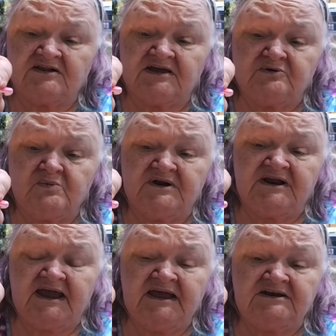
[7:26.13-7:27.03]
like
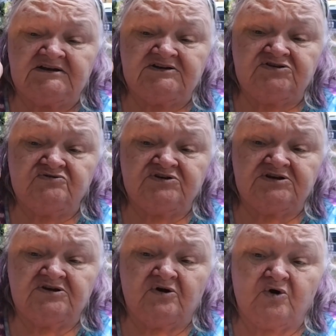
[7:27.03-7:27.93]
one-handed. You
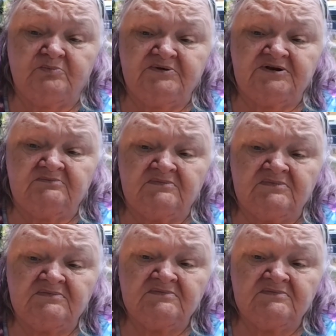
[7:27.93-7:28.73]
can open them